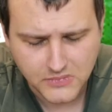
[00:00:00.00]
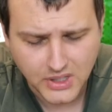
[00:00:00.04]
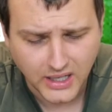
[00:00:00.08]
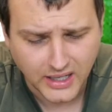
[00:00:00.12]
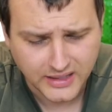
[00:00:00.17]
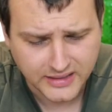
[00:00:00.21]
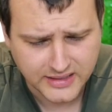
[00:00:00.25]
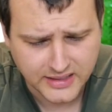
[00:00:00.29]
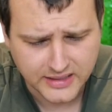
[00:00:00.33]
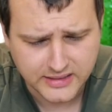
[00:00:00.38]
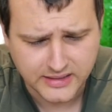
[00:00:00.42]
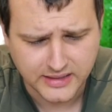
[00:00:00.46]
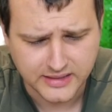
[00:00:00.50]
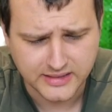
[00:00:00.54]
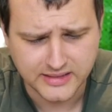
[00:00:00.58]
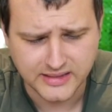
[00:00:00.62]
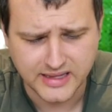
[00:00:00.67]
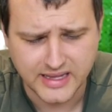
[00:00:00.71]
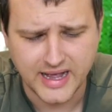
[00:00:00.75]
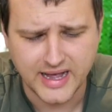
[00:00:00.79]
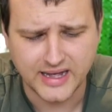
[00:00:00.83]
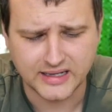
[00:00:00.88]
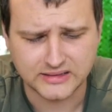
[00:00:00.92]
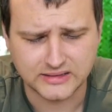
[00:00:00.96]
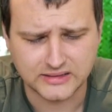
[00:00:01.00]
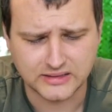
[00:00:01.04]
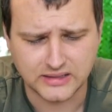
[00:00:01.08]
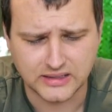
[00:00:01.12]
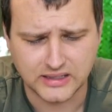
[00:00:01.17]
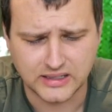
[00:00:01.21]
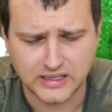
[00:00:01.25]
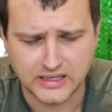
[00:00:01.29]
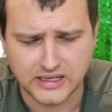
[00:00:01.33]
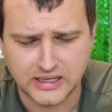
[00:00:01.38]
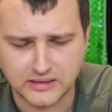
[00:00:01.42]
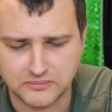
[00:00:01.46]
Other than that,
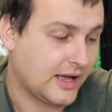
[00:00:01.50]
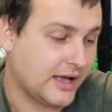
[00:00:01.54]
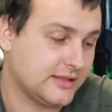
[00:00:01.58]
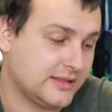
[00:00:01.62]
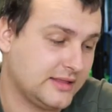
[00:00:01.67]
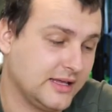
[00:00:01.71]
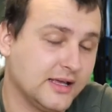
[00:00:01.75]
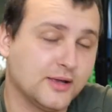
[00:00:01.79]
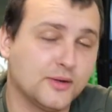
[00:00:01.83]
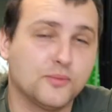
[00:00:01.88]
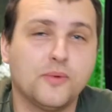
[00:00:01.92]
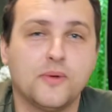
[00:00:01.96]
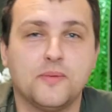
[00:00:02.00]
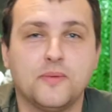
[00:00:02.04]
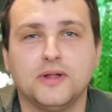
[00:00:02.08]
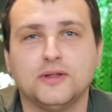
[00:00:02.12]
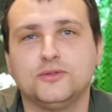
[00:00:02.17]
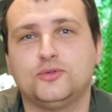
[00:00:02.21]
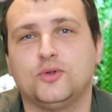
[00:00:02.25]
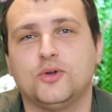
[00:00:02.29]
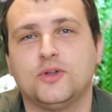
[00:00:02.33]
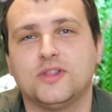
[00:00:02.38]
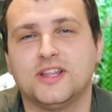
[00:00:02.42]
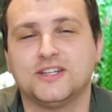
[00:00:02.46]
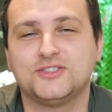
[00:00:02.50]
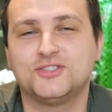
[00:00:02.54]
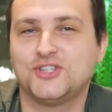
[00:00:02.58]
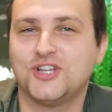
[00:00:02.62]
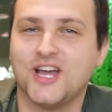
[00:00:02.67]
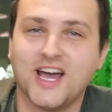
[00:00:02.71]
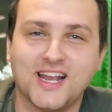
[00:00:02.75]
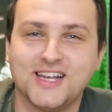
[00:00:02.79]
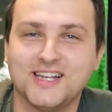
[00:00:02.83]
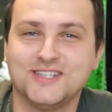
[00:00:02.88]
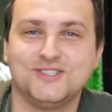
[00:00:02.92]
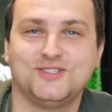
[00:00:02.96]
I think we went through the
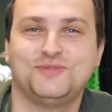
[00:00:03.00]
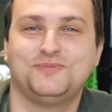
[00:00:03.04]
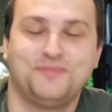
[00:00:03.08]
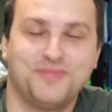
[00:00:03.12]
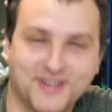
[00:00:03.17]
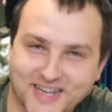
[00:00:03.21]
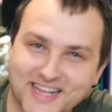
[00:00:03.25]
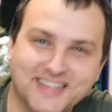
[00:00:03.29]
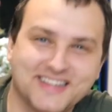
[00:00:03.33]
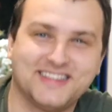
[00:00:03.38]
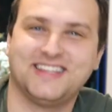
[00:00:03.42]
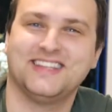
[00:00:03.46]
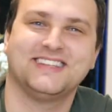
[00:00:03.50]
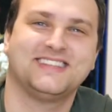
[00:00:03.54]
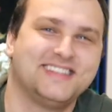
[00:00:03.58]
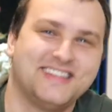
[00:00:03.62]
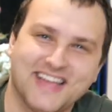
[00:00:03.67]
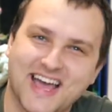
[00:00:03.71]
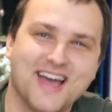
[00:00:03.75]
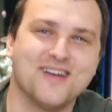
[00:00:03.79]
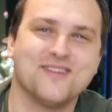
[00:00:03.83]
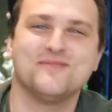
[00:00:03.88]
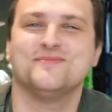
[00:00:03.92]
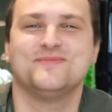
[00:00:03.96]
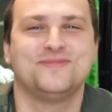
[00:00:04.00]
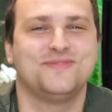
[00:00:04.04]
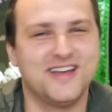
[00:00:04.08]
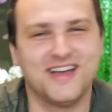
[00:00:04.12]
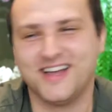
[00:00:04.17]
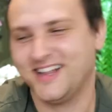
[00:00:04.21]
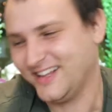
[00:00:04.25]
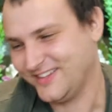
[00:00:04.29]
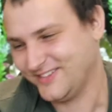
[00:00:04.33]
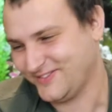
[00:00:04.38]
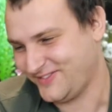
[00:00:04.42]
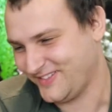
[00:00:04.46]
challenge pretty damn
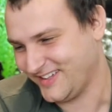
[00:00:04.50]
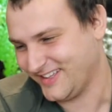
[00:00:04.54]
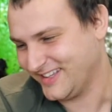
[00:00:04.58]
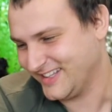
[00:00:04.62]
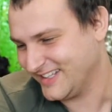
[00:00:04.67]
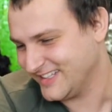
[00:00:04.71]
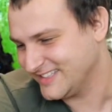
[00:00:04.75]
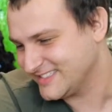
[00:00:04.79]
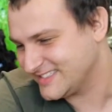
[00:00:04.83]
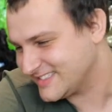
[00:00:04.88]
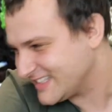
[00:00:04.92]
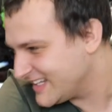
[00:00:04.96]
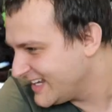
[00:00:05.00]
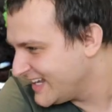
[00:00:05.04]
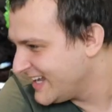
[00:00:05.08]
well, fellas.